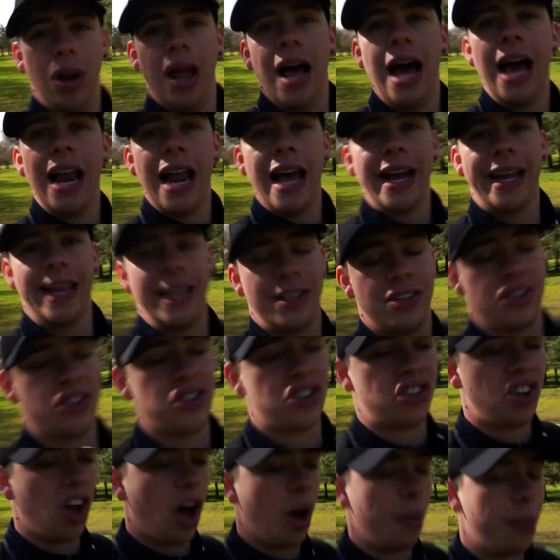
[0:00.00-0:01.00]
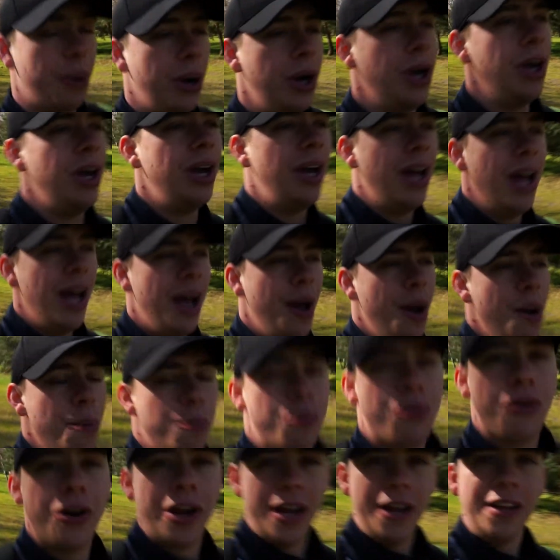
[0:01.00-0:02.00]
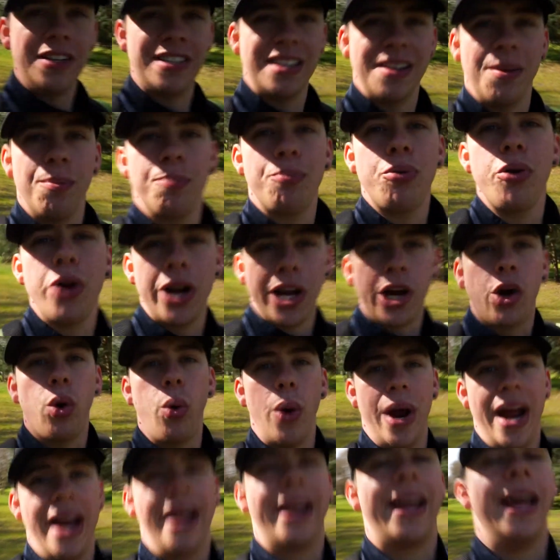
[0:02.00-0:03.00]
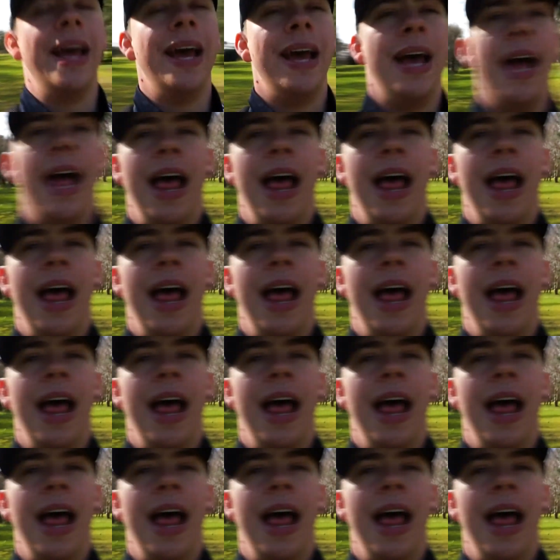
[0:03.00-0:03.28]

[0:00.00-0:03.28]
I like it to stop pretty quick.